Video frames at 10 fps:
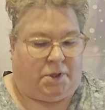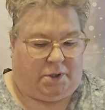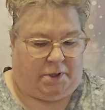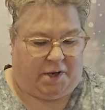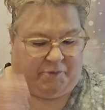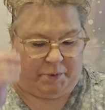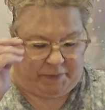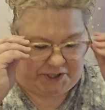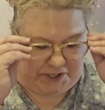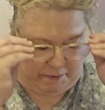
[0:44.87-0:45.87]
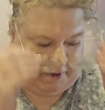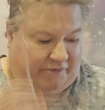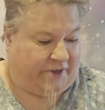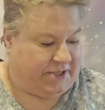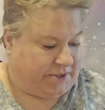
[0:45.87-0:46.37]
And I've been misting my
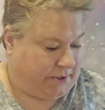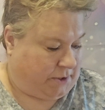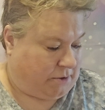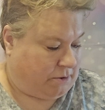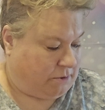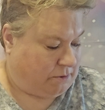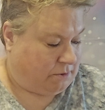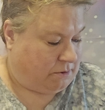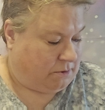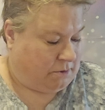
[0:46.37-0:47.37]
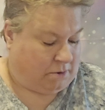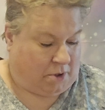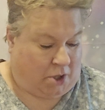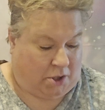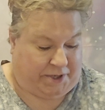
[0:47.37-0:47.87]
face like
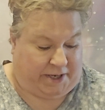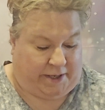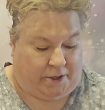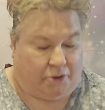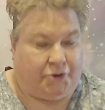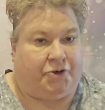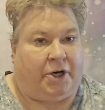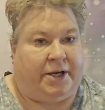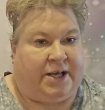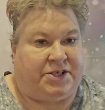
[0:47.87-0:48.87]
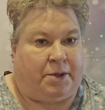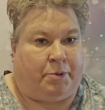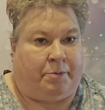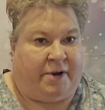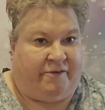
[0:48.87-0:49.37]
all day here trying to catch up
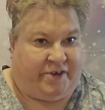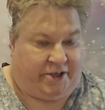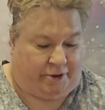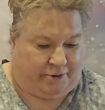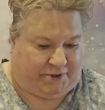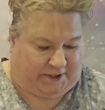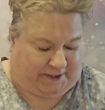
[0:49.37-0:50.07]
on my videos.